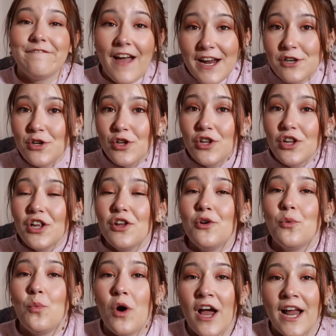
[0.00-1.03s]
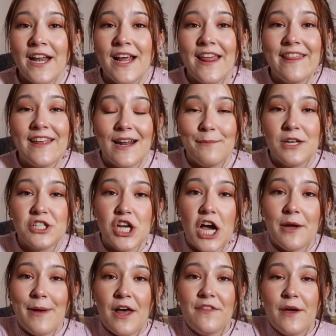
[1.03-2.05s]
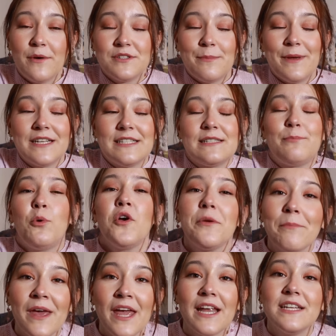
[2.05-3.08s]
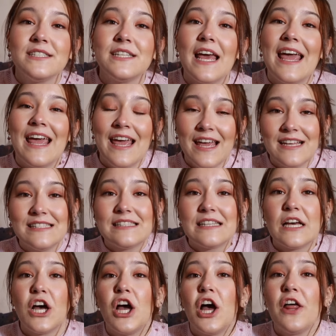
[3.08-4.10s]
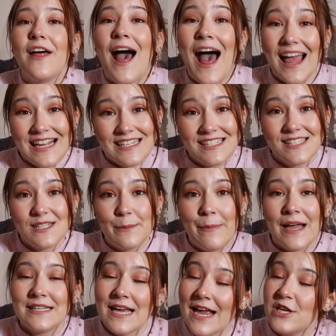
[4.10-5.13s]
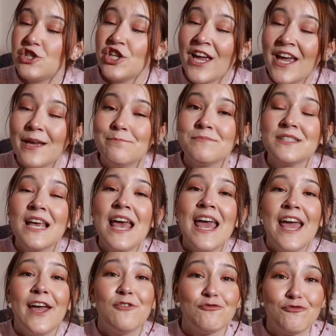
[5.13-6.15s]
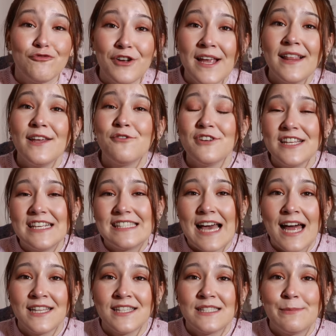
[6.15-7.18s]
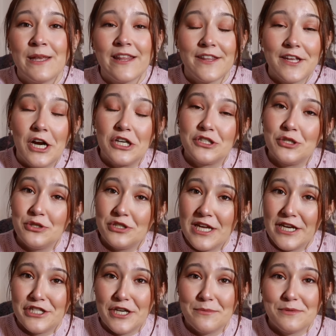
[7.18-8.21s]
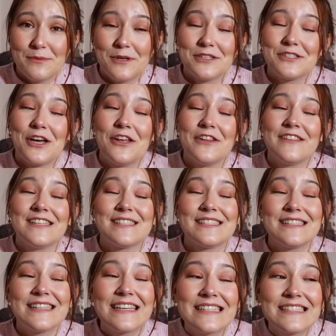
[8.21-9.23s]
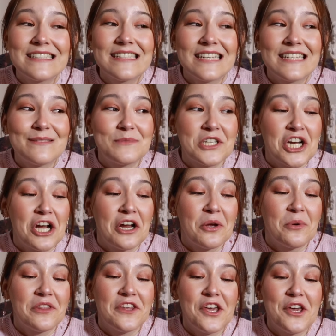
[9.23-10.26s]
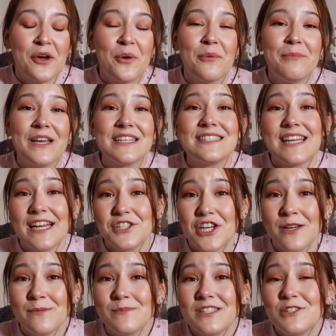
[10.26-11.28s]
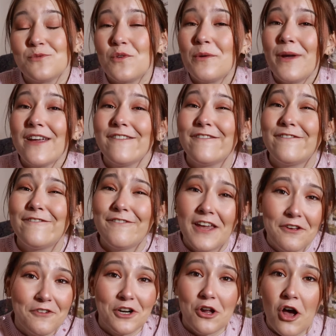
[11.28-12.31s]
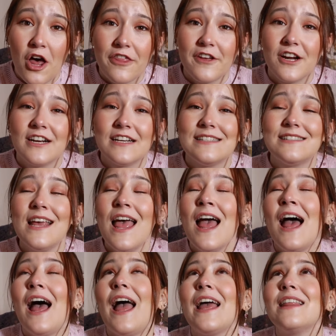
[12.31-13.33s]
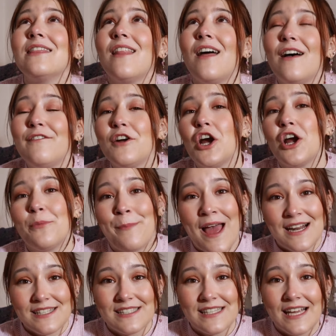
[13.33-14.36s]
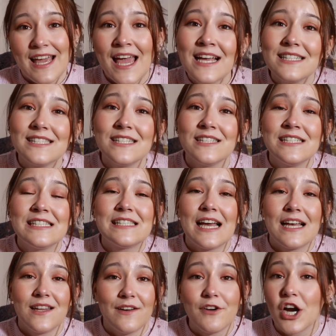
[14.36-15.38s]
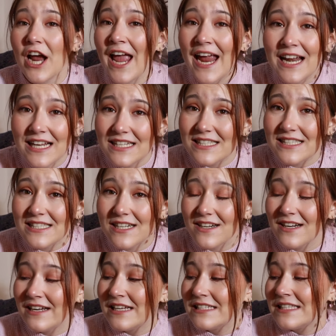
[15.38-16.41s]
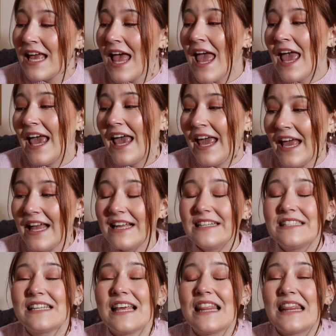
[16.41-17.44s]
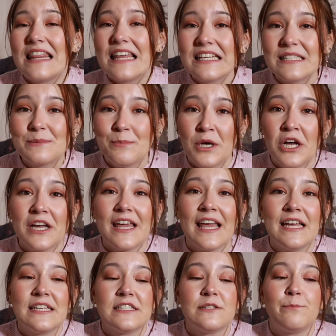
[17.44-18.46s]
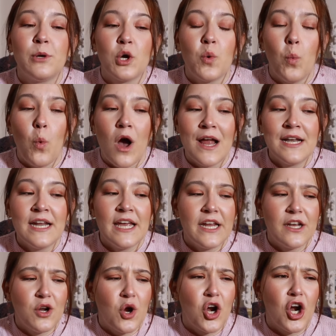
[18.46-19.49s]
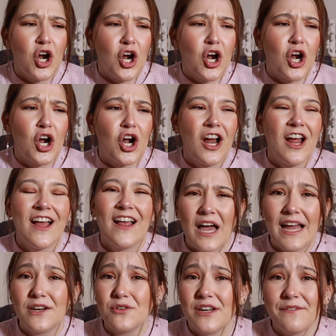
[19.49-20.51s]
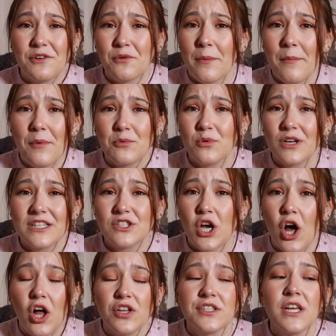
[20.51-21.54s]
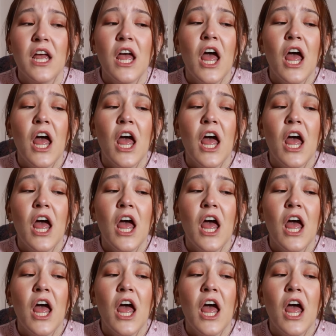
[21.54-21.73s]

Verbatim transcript: final one that I'm going to talk about that was a big disappointment is Heist by Tate James. It really, really saddens me that there are two Tate James books on this list that I'm sharing with you, because Tate James is one of my favorite authors. I love her Madison Kate series. I love her Hades series. And this book is book one in her, I don't even remember what it's called,